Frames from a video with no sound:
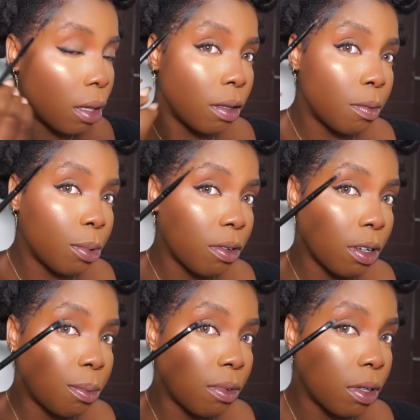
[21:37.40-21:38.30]
This brush
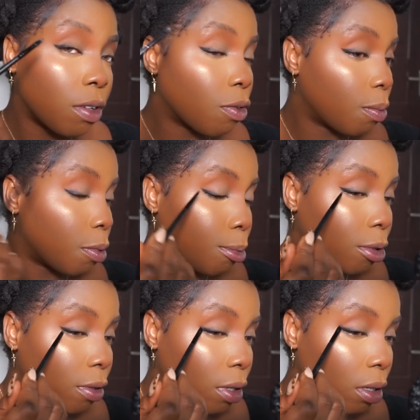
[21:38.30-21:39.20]
I'm using is from the
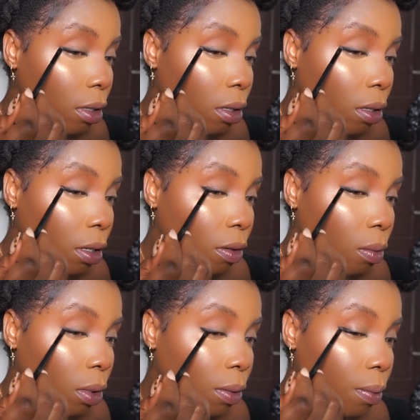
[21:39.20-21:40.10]
brush set as
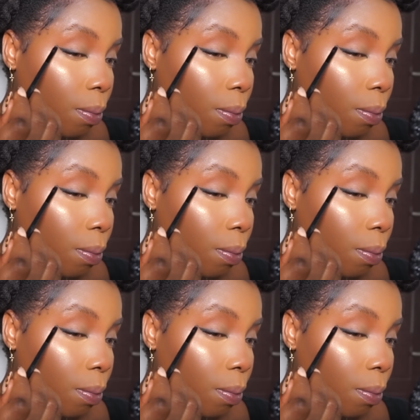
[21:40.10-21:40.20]
well.